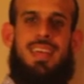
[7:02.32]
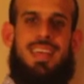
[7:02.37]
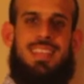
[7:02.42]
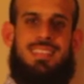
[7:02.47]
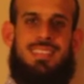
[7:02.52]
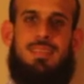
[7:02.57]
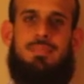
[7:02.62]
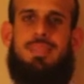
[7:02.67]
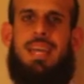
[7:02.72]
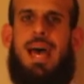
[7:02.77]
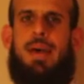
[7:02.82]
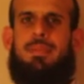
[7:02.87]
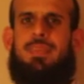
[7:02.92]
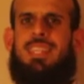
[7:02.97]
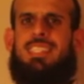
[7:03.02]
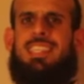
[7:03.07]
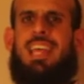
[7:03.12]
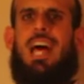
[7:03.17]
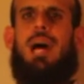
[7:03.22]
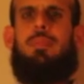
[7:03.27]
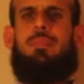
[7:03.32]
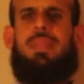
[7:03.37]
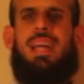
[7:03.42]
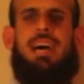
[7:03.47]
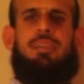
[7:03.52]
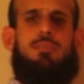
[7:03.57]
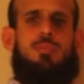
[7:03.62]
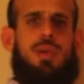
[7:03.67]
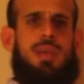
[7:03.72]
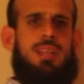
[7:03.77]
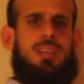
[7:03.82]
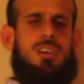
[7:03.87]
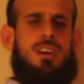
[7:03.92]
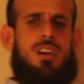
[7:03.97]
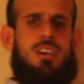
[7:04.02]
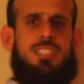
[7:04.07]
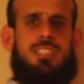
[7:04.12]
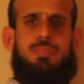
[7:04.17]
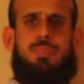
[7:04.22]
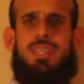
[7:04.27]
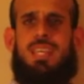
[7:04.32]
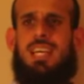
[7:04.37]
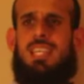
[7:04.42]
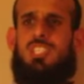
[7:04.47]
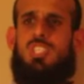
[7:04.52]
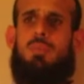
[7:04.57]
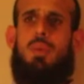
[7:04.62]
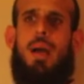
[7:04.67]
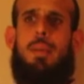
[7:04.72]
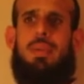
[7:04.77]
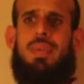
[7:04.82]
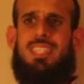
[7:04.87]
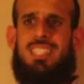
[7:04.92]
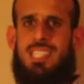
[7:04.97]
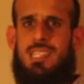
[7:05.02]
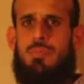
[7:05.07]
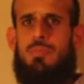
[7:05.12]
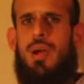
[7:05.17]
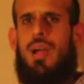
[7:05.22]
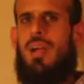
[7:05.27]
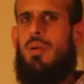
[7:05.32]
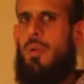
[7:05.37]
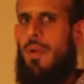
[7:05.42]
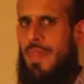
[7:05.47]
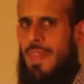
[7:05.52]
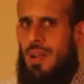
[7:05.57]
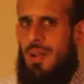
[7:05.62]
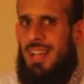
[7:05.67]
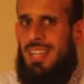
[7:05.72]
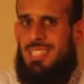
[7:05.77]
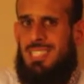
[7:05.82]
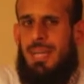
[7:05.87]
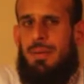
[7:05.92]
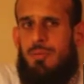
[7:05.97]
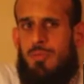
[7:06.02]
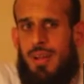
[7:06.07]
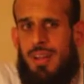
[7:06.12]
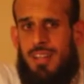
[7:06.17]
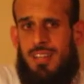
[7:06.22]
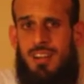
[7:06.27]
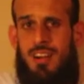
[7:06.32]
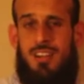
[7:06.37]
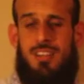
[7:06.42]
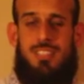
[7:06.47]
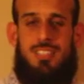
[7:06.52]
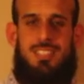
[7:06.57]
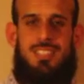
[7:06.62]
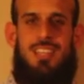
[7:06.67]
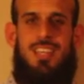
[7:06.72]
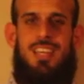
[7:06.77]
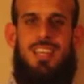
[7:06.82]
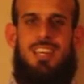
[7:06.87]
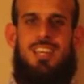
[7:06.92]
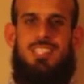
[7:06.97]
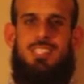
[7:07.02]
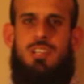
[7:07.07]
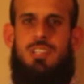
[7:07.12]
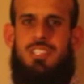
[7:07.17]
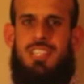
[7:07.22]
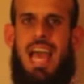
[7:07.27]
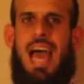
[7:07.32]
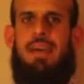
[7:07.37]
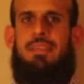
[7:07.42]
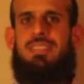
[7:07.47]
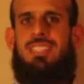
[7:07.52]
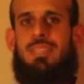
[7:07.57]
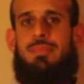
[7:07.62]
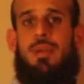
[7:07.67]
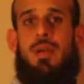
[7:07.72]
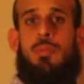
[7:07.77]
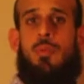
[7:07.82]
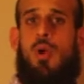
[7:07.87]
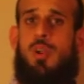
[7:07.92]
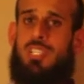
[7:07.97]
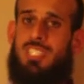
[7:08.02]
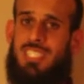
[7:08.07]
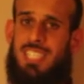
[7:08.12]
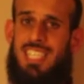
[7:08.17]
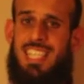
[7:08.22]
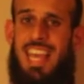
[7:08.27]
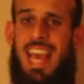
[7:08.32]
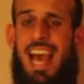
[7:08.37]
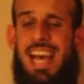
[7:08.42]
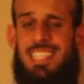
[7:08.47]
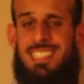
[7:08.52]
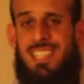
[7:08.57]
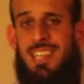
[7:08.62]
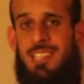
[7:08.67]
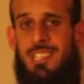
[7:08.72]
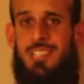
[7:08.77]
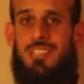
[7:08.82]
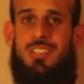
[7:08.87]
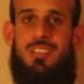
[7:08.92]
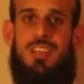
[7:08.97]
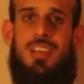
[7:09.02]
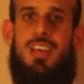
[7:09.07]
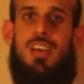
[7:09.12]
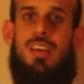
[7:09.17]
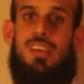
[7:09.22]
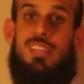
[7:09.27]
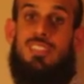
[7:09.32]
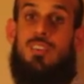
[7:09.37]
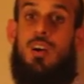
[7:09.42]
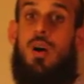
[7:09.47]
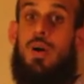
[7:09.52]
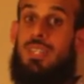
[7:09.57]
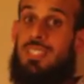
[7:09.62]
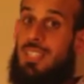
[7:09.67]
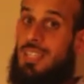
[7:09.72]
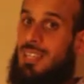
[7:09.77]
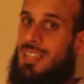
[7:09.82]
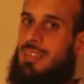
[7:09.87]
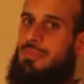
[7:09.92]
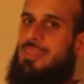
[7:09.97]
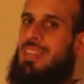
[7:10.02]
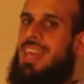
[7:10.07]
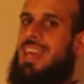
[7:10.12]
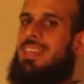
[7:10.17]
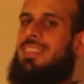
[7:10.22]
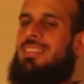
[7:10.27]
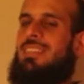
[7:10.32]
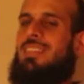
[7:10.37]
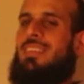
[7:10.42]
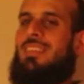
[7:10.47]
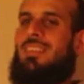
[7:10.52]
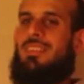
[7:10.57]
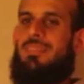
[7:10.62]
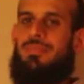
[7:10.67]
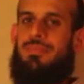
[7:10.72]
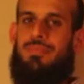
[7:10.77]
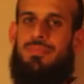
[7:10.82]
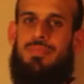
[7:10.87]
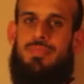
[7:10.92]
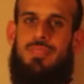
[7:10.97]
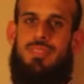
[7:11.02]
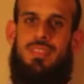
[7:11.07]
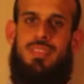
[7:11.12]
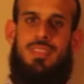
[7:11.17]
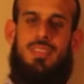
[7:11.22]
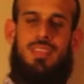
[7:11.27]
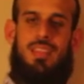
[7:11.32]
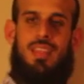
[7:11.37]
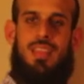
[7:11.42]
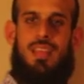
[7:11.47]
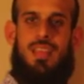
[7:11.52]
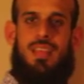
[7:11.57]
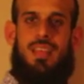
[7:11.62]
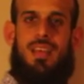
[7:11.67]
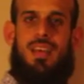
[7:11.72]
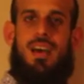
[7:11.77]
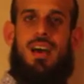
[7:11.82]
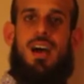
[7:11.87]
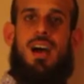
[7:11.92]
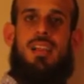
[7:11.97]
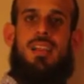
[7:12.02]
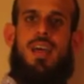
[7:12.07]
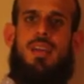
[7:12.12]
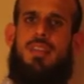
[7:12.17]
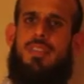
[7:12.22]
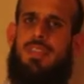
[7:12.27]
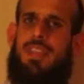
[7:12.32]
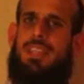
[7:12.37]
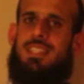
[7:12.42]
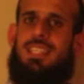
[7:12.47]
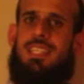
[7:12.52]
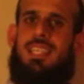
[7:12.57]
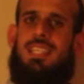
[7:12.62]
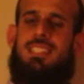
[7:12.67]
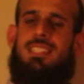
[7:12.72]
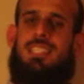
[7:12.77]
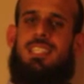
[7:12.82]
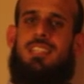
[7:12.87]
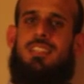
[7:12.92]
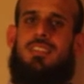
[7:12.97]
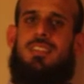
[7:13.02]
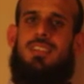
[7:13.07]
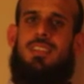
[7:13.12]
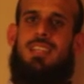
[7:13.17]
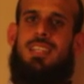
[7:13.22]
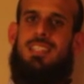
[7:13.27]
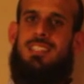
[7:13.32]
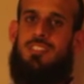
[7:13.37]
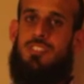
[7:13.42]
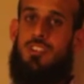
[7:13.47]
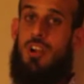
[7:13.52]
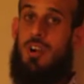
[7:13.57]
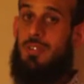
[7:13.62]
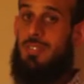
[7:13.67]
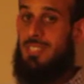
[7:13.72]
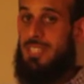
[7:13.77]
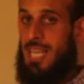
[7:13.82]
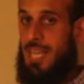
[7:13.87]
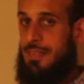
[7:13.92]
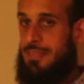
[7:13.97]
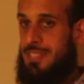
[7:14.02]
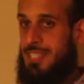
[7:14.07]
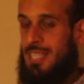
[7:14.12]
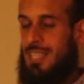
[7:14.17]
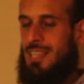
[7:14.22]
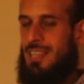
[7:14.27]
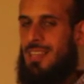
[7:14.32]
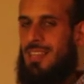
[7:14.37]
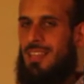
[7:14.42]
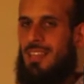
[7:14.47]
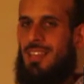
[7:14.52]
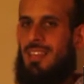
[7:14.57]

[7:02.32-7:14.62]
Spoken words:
Sometimes it doesn't help to have credit cards because you might be somewhere where they don't accept credit cards. So having some emergency cash on you is always going to come in handy. Another thing to consider is your own safety.